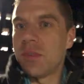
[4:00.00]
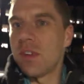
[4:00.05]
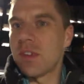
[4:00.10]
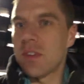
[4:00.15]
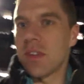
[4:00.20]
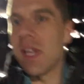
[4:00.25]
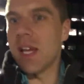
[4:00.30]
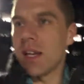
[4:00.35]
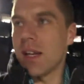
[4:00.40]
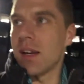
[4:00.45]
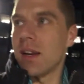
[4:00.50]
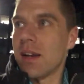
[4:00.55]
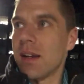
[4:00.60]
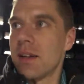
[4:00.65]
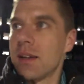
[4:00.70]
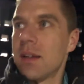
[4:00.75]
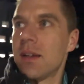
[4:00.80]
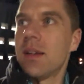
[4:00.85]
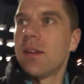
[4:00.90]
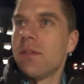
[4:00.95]
just getting
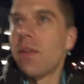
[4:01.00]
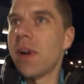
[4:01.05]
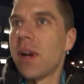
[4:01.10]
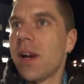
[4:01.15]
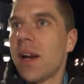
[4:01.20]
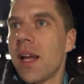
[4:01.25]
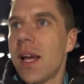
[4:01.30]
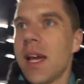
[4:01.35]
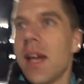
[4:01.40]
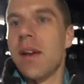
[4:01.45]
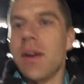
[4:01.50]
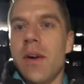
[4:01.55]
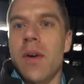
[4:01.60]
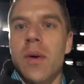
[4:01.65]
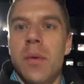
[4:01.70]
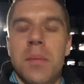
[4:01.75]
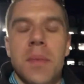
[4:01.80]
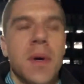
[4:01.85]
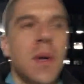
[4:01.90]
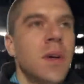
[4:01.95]
ready to head
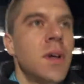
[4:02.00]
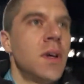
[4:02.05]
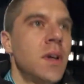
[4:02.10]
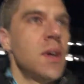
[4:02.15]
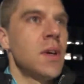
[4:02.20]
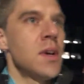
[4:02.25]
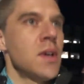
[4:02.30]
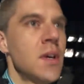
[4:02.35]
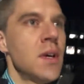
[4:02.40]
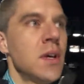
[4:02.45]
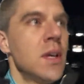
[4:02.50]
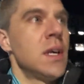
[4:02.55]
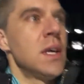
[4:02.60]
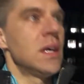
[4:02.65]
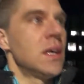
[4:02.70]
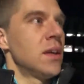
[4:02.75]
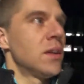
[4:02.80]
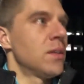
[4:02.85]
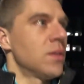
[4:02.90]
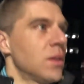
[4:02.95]
home.
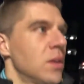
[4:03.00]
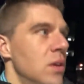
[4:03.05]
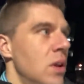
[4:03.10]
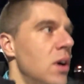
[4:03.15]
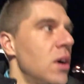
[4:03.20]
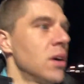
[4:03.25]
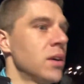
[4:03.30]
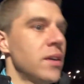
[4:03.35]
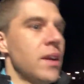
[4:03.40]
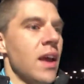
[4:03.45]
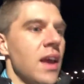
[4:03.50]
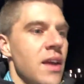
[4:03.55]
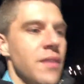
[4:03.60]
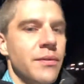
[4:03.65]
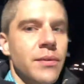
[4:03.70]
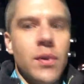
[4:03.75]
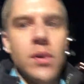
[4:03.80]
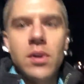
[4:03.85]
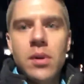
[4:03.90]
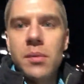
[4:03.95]
It's a long day,
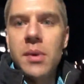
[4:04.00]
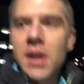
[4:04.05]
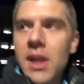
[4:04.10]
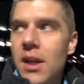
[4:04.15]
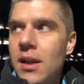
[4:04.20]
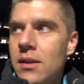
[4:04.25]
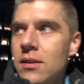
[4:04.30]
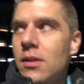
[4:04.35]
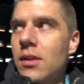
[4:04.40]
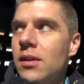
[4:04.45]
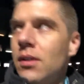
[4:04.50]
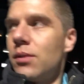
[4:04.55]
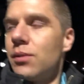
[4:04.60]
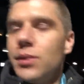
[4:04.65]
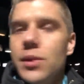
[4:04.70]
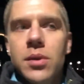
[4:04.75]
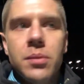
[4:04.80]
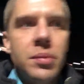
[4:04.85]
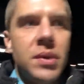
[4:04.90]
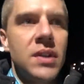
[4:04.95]
full of meetings,
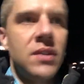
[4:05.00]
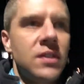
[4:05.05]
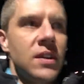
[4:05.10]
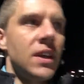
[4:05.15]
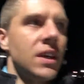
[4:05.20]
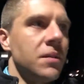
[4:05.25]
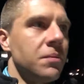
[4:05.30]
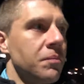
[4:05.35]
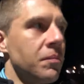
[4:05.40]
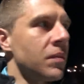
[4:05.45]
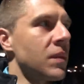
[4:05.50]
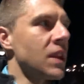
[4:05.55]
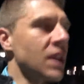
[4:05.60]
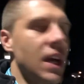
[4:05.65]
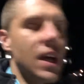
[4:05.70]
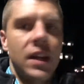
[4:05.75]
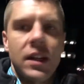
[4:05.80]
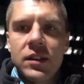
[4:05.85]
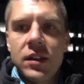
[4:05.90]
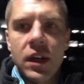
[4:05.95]
real busy,
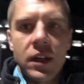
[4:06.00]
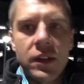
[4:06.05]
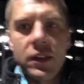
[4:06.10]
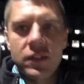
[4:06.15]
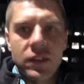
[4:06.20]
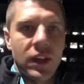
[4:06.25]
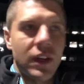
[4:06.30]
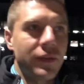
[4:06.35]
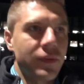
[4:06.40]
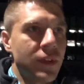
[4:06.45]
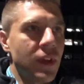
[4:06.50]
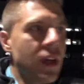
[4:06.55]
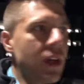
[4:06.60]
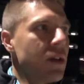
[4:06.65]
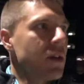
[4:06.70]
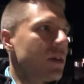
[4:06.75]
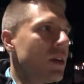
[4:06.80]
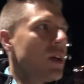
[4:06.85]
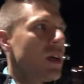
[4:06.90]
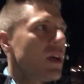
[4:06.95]
got a ton of stuff
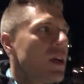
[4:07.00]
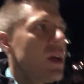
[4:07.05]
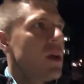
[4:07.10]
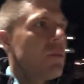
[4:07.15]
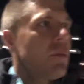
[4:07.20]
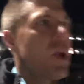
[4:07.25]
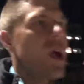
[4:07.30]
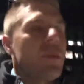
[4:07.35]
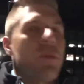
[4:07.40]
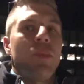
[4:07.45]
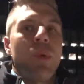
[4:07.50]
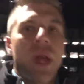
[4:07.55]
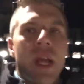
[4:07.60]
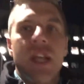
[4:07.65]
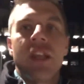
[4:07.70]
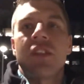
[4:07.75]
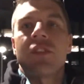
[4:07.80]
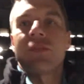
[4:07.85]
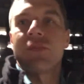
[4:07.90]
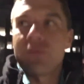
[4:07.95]
done. My
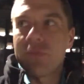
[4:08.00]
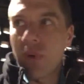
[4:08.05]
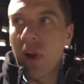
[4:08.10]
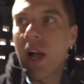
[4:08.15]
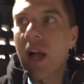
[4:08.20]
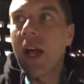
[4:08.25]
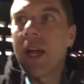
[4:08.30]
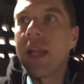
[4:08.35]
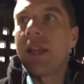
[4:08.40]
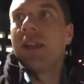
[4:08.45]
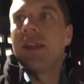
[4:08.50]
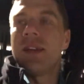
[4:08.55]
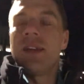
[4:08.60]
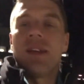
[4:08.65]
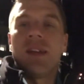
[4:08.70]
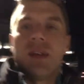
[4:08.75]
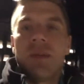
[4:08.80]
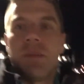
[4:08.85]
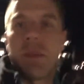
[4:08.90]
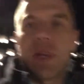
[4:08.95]
brain is fried,
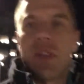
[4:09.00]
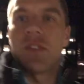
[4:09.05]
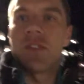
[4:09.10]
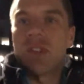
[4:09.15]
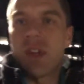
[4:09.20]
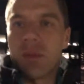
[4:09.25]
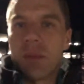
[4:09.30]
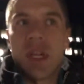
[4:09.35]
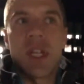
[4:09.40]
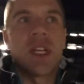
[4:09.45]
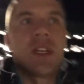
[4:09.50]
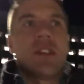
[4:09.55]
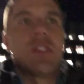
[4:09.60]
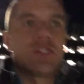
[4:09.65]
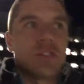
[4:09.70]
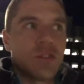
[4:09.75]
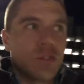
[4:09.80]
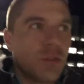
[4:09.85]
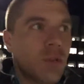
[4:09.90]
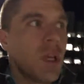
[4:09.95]
my stomach is
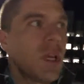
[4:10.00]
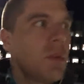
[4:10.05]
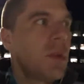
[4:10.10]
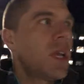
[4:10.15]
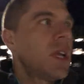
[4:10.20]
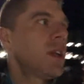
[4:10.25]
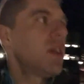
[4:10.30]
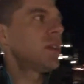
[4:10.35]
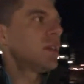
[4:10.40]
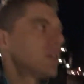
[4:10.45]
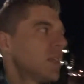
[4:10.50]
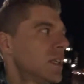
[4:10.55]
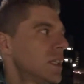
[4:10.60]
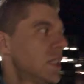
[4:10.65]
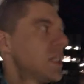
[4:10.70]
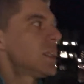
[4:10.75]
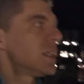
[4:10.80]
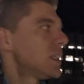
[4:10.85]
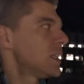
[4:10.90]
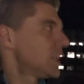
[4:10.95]
screaming.
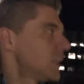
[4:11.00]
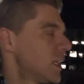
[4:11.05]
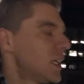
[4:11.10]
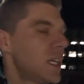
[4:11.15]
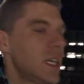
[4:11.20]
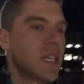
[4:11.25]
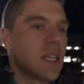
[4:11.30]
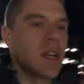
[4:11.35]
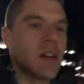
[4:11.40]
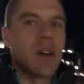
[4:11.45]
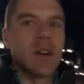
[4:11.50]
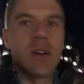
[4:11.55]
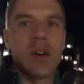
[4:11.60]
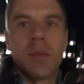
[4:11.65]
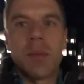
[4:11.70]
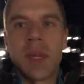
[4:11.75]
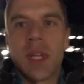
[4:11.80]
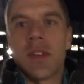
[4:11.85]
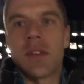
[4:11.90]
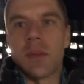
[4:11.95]
I need to go
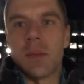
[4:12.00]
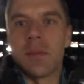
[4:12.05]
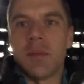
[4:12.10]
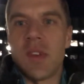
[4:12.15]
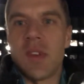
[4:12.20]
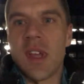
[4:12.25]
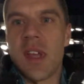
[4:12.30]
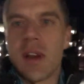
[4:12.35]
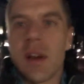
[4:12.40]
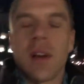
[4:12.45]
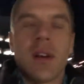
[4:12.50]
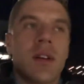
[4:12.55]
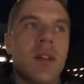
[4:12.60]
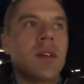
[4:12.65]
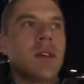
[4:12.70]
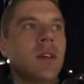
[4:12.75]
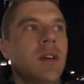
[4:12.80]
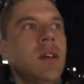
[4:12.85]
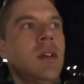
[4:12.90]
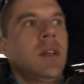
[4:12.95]
home, get some dinner.
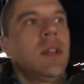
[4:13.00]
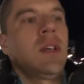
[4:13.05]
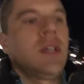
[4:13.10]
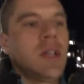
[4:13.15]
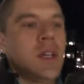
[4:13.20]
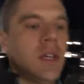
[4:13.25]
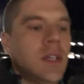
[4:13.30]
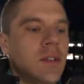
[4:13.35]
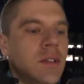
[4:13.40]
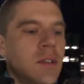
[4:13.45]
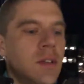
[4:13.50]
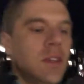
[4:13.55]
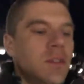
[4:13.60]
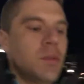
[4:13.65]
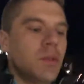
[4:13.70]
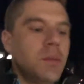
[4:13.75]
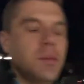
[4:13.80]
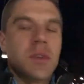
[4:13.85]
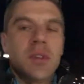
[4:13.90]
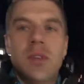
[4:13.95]
So that's
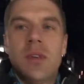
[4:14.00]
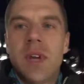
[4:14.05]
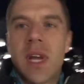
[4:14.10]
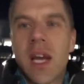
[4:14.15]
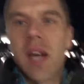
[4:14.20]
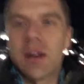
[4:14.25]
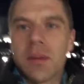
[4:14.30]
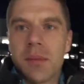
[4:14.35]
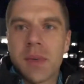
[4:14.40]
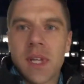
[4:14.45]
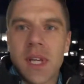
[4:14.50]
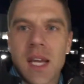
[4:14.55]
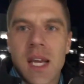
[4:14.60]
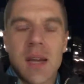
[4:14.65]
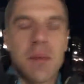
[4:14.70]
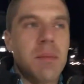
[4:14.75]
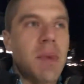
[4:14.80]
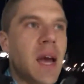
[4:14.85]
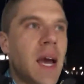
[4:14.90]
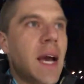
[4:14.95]
what I'm gonna do now. I'm gonna
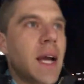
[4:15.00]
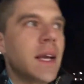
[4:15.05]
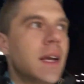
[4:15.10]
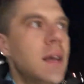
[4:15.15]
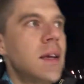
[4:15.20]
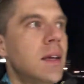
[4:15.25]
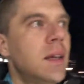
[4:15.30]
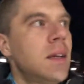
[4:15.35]
head back